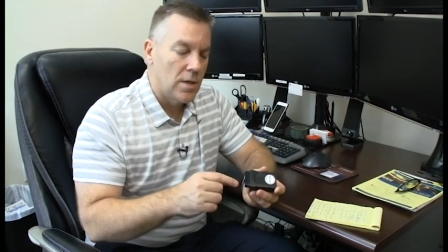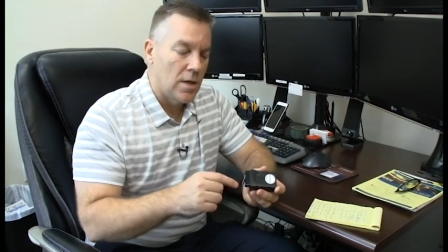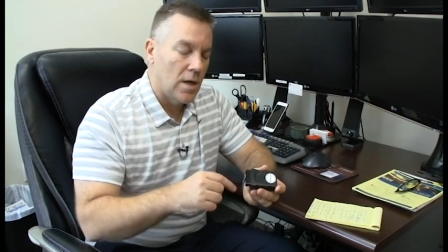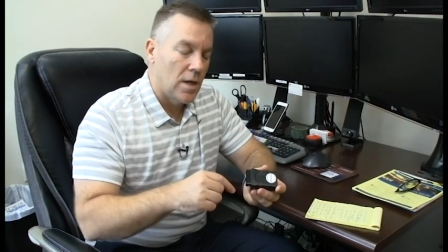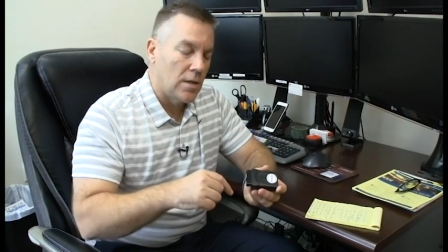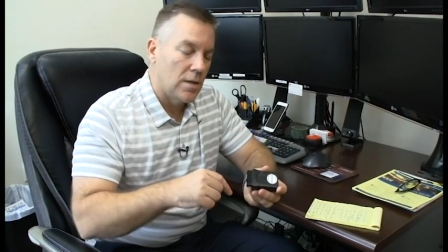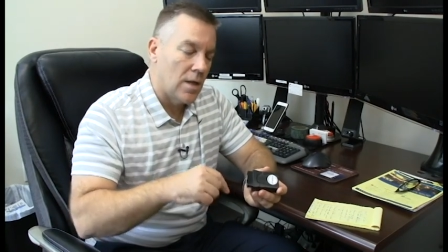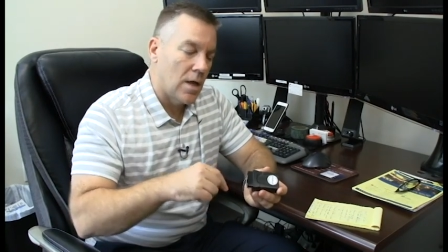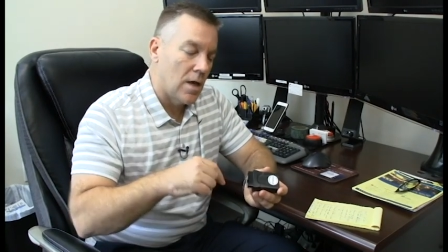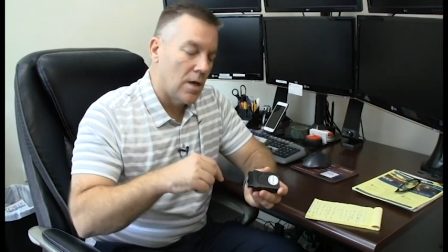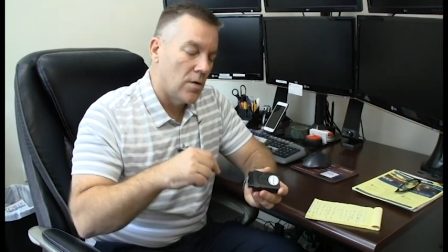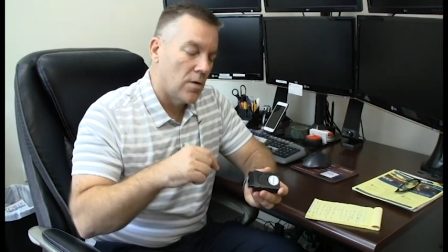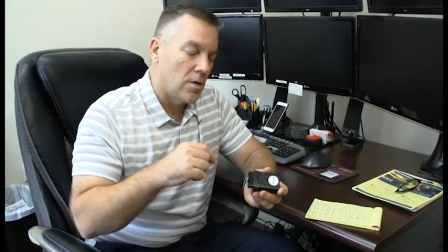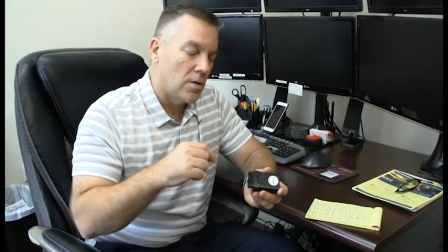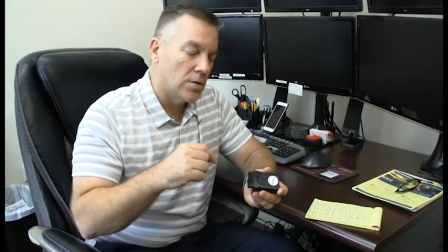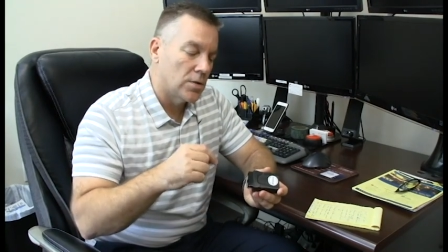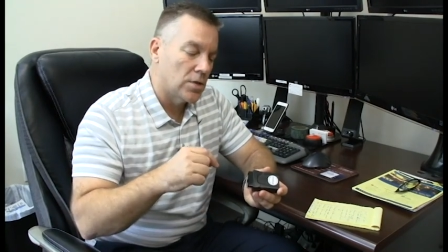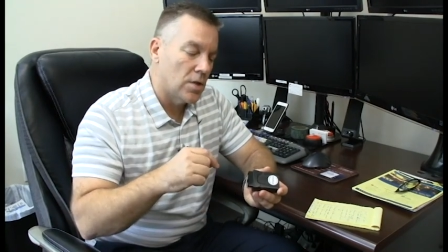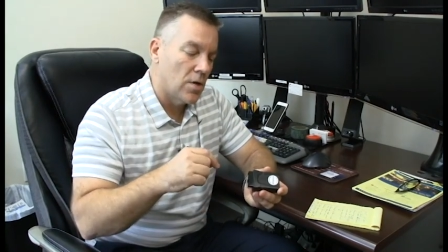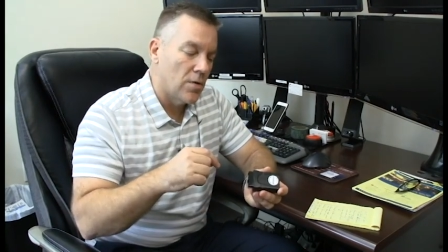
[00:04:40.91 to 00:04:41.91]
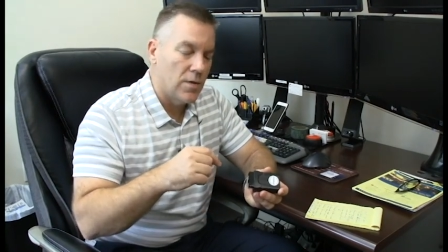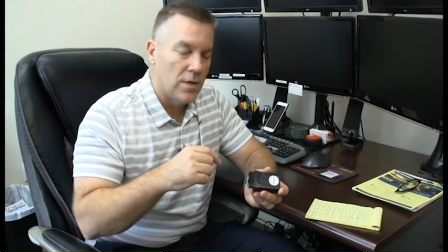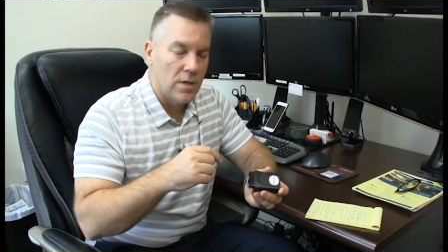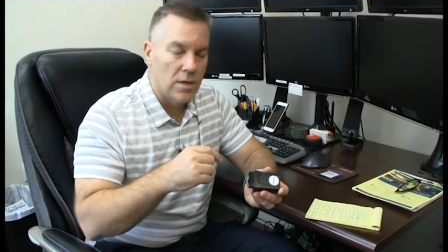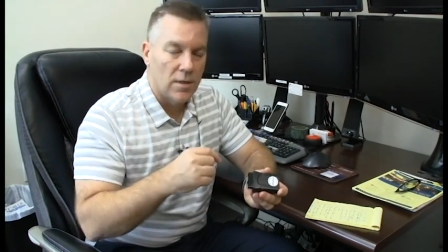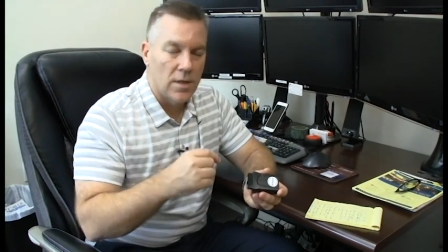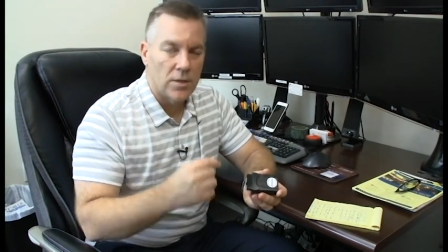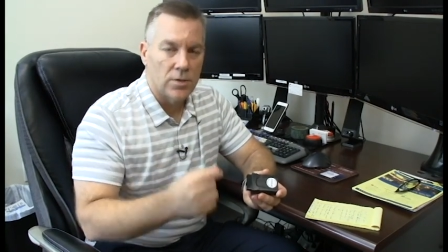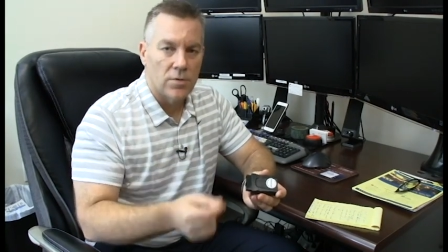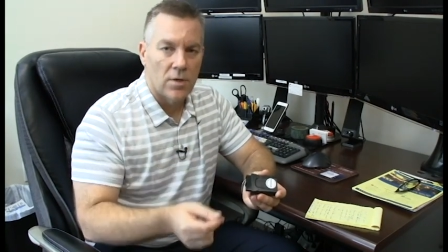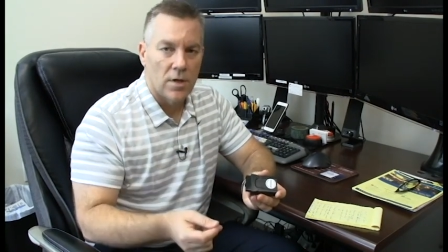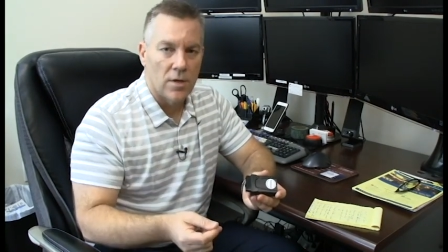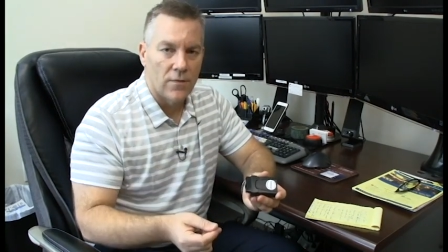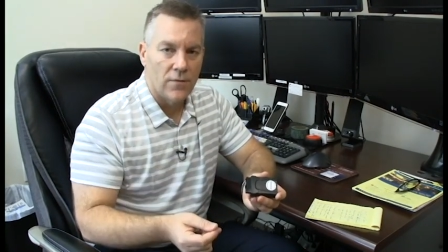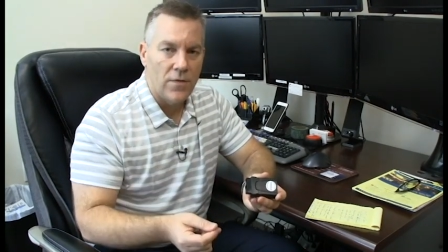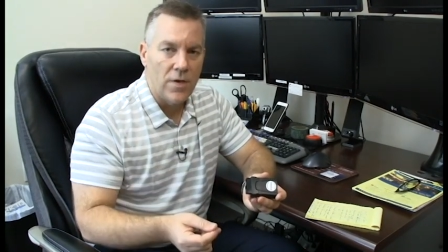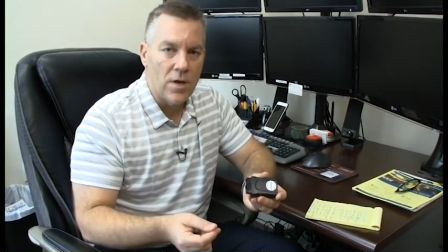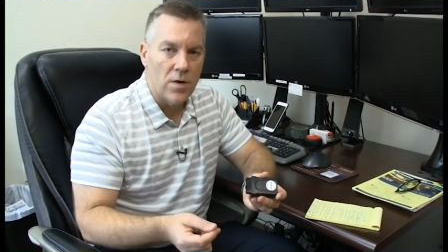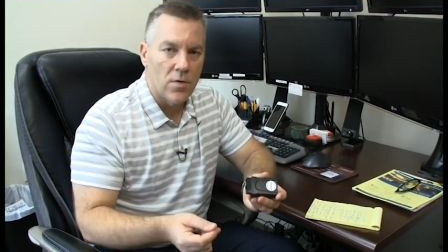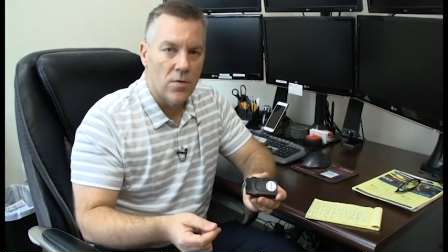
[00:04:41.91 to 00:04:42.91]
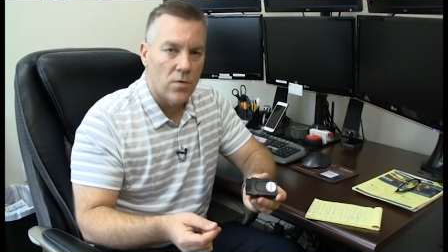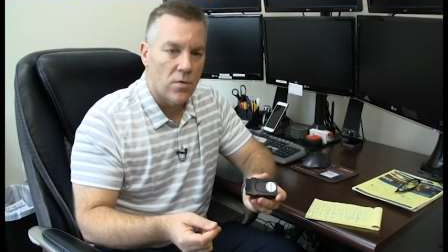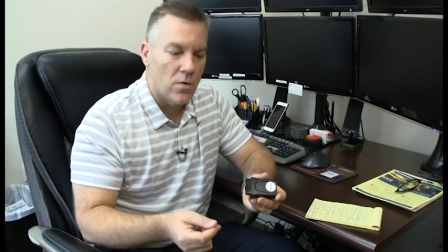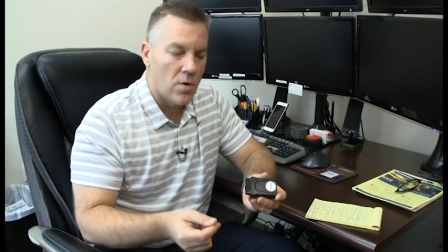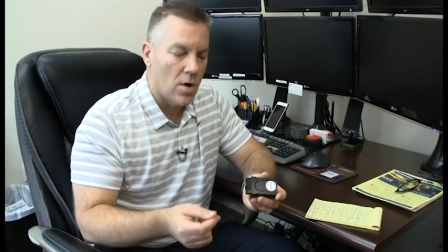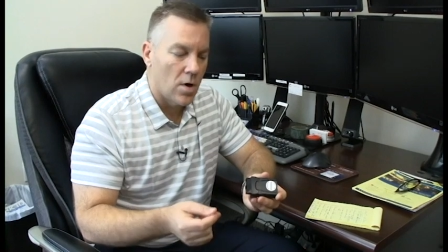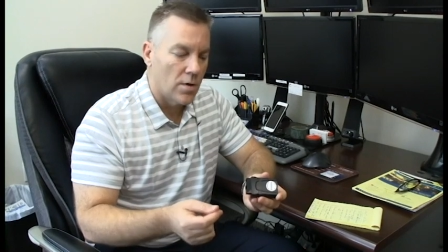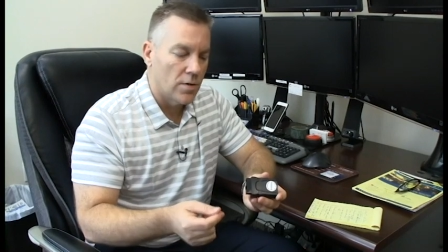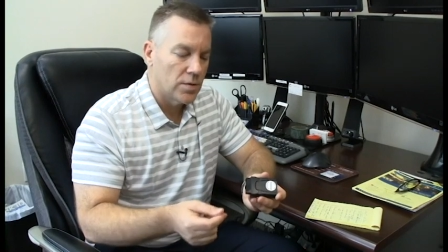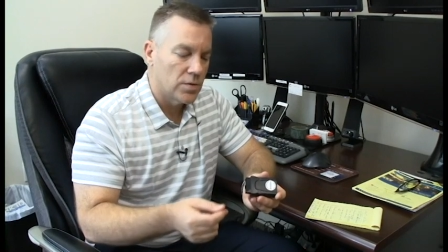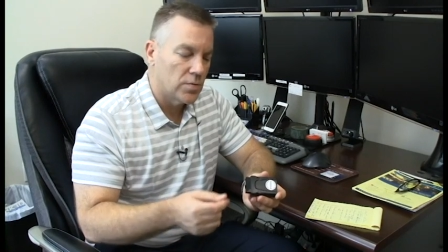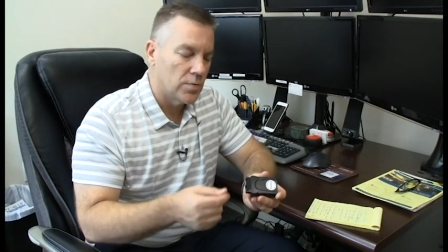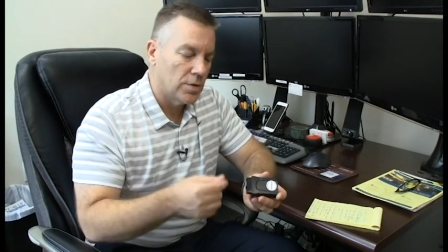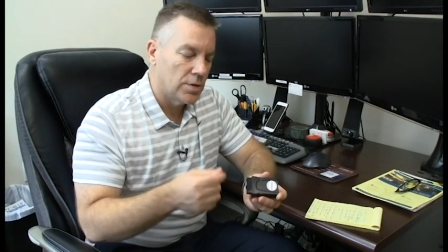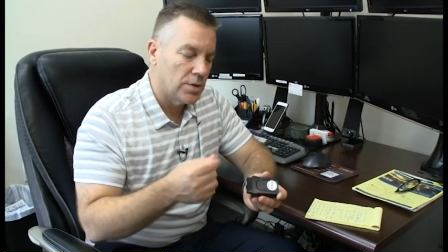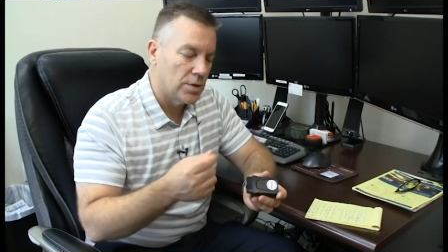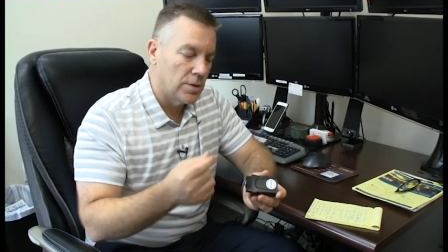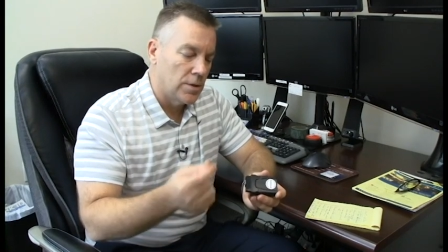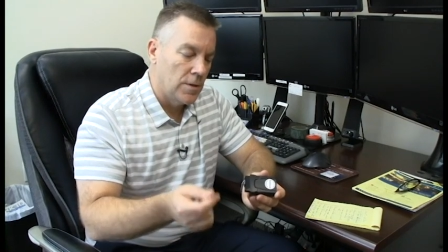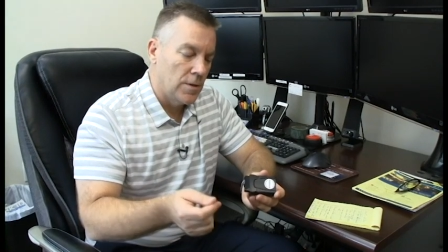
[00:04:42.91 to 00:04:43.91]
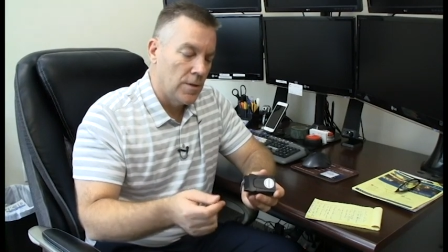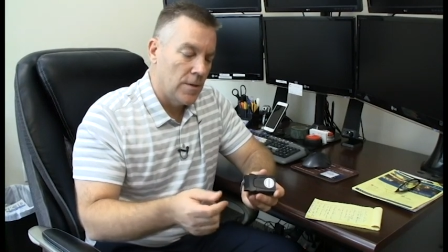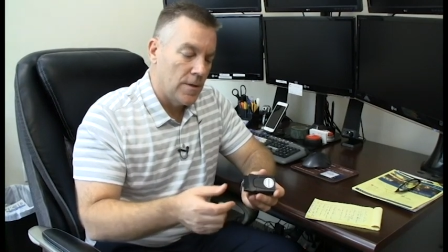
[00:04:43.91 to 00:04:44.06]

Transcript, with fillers: and then also the electronic vehicle harness, which,